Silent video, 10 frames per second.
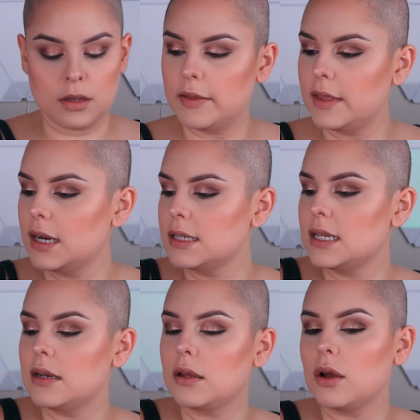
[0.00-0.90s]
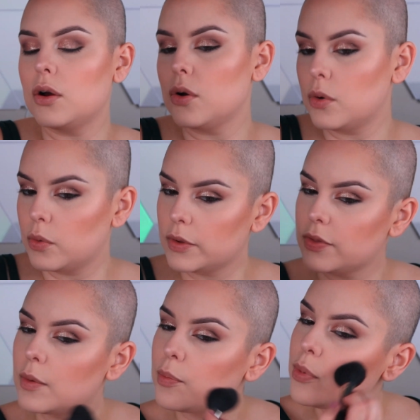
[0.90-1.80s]
And then I tend to go
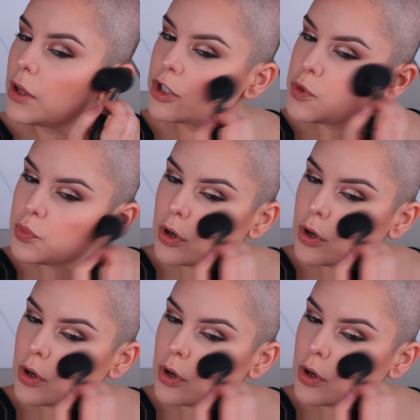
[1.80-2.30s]
with the blush